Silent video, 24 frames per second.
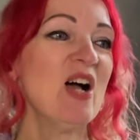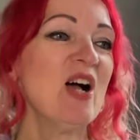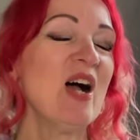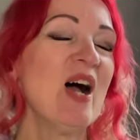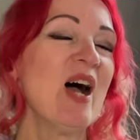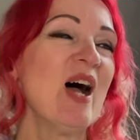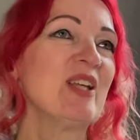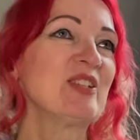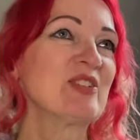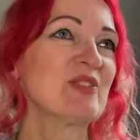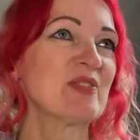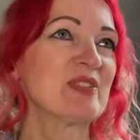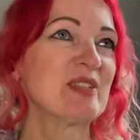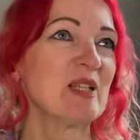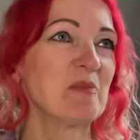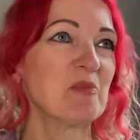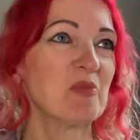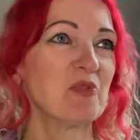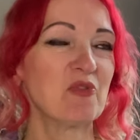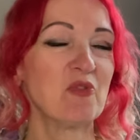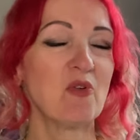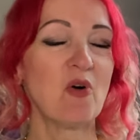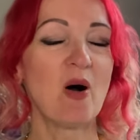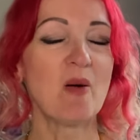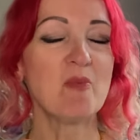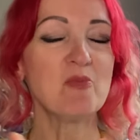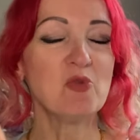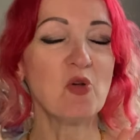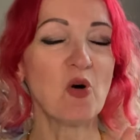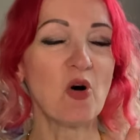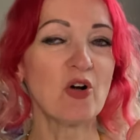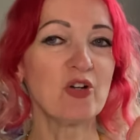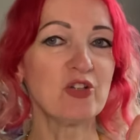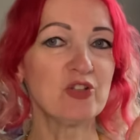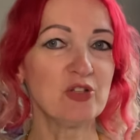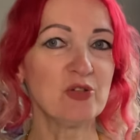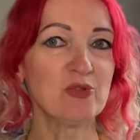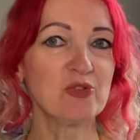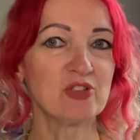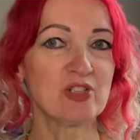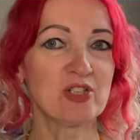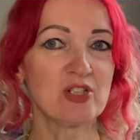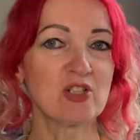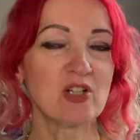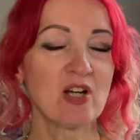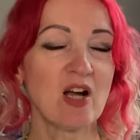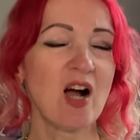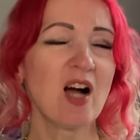As I've said before, I'm not
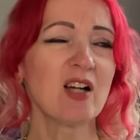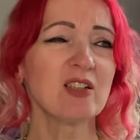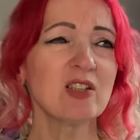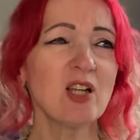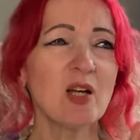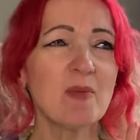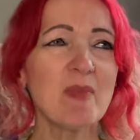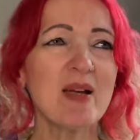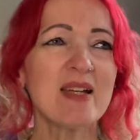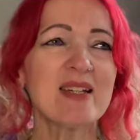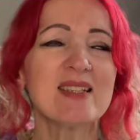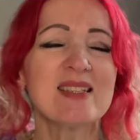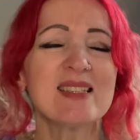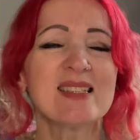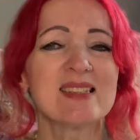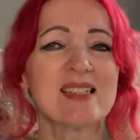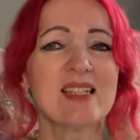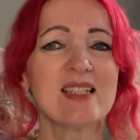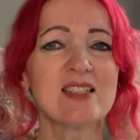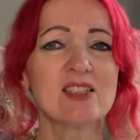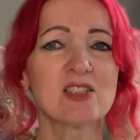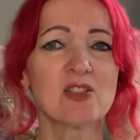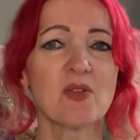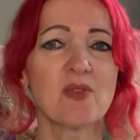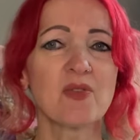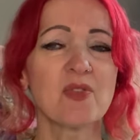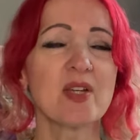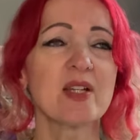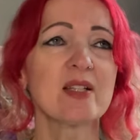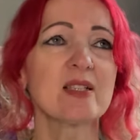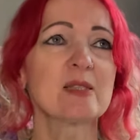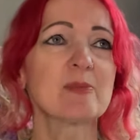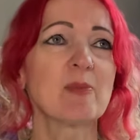I like making seasonal things,